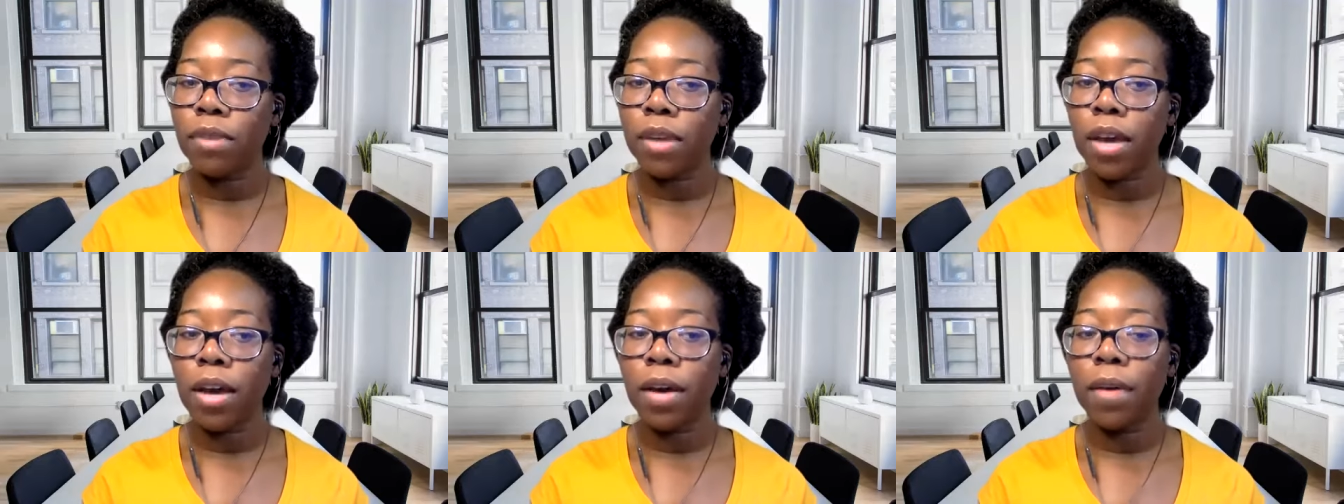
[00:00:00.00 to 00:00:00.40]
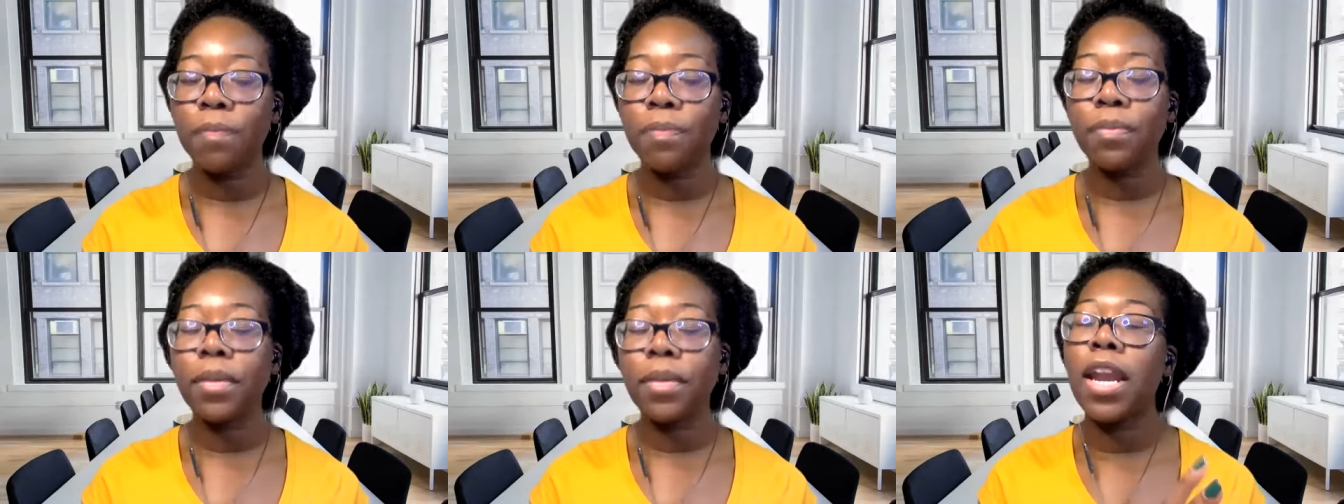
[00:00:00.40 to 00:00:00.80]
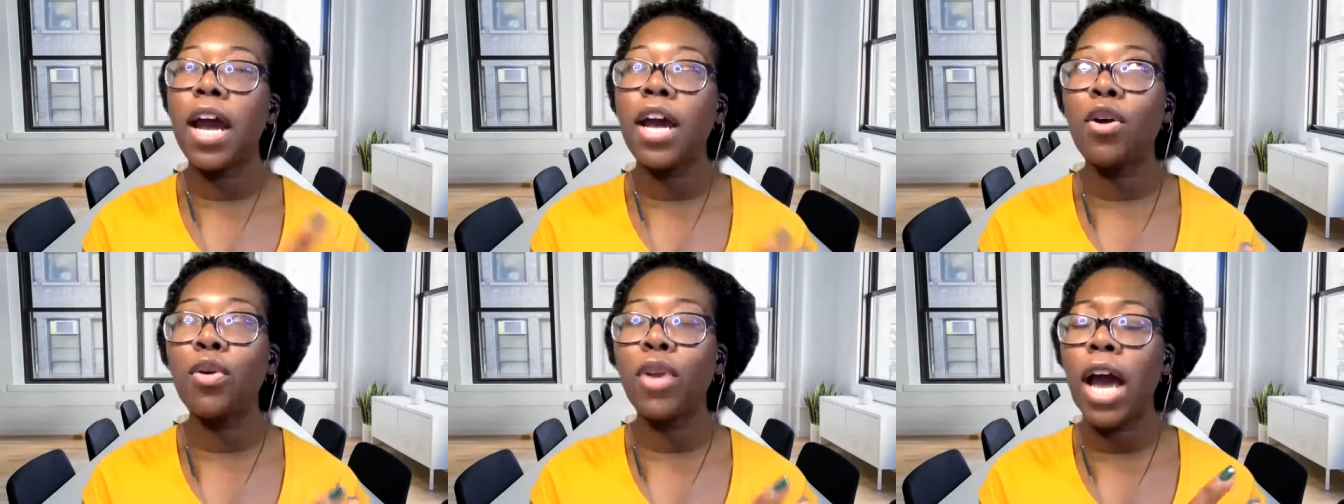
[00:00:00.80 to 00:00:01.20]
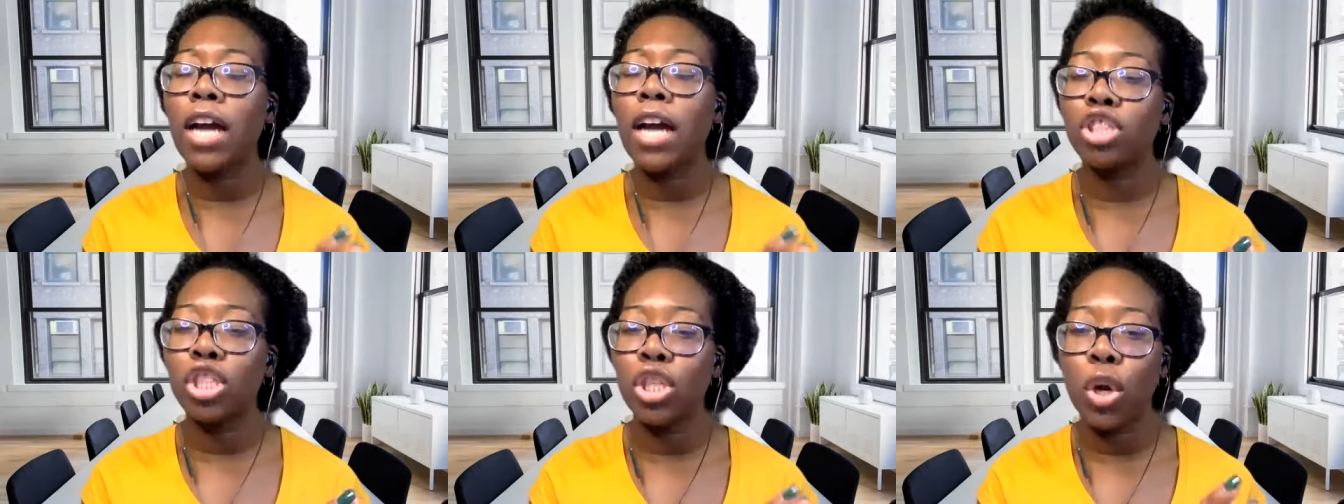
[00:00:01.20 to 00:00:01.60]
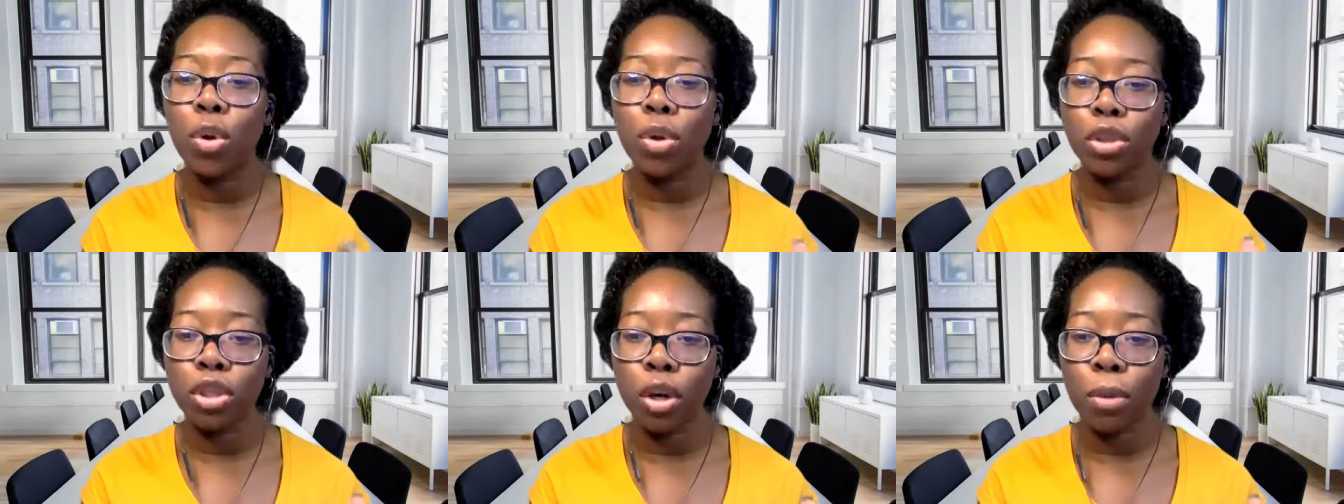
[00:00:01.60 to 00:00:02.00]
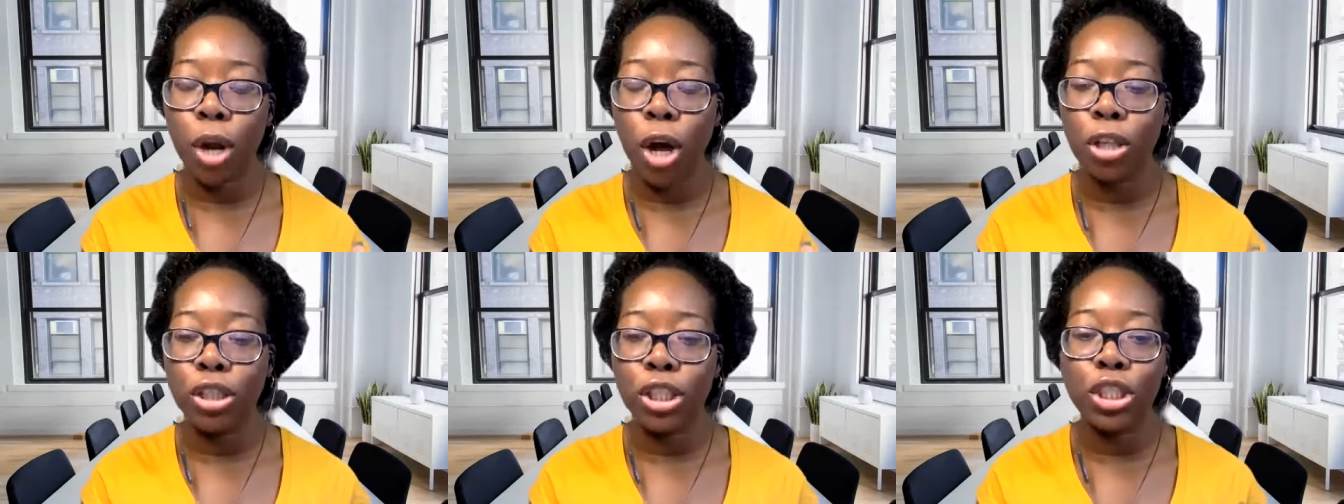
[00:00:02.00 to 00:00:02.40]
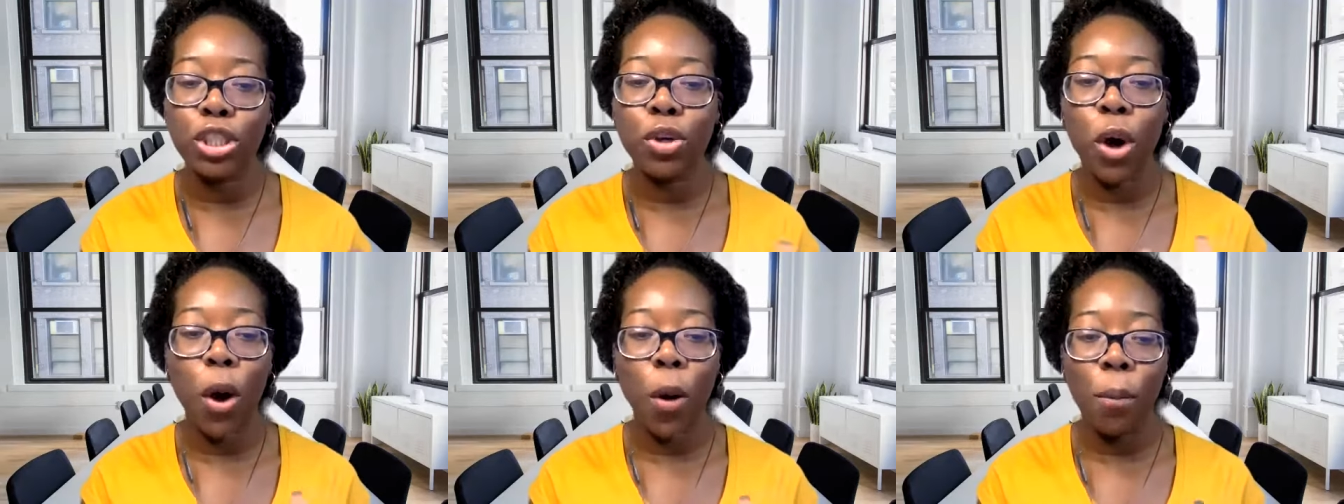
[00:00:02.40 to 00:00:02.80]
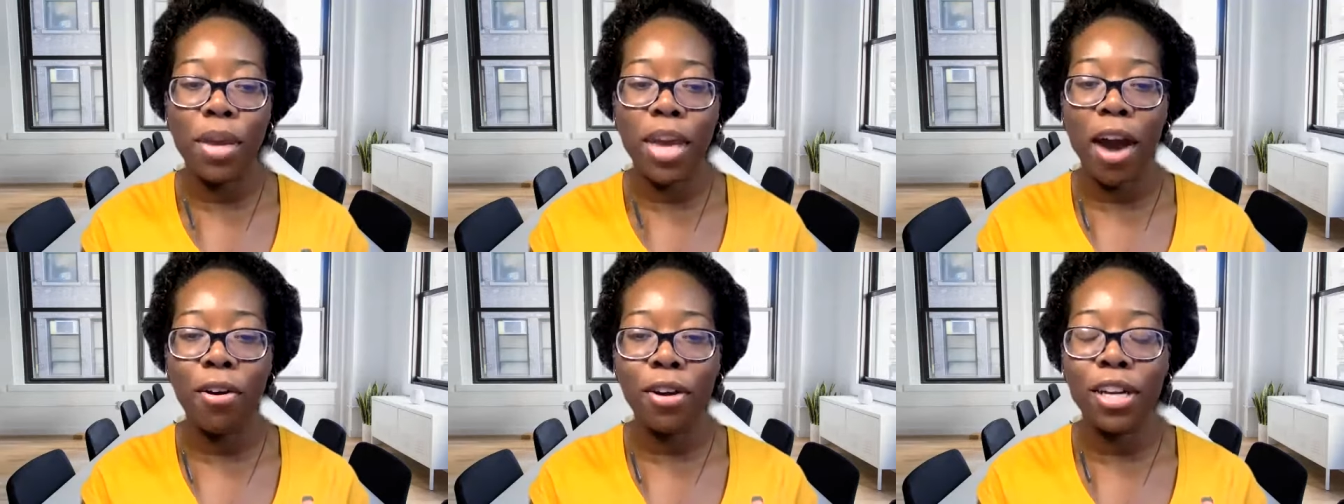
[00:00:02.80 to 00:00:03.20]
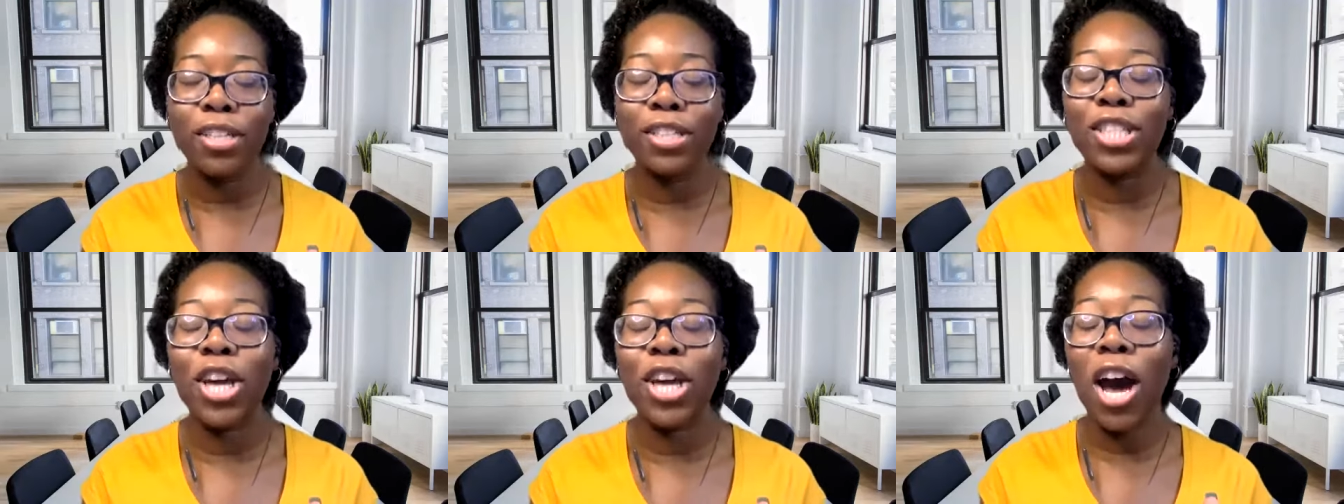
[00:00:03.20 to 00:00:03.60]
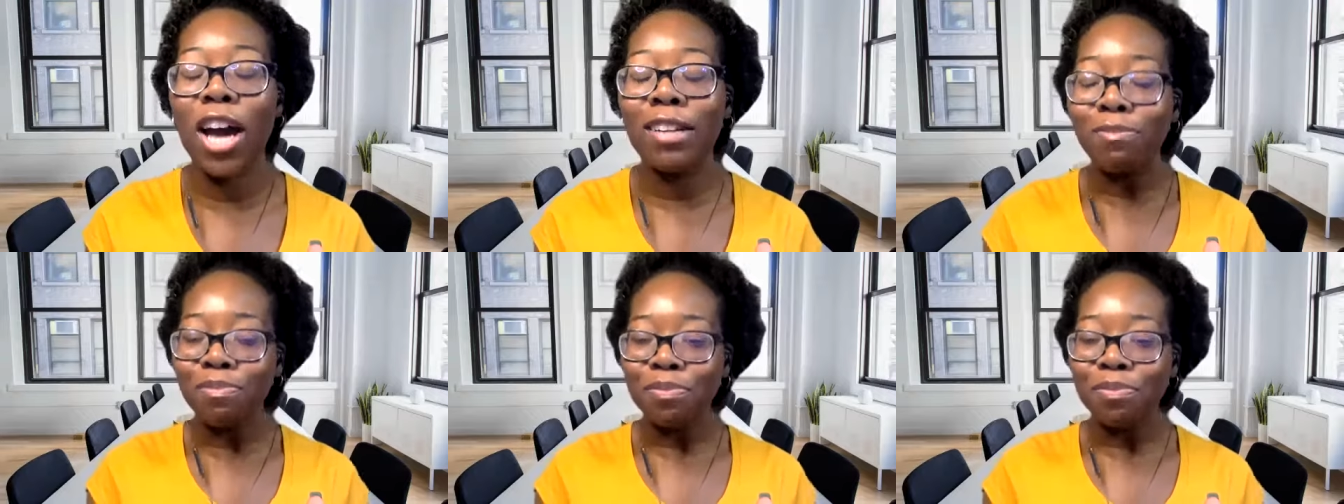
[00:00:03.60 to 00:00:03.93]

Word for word: um, and I don't actually know the terminology, so help me out here, Scott.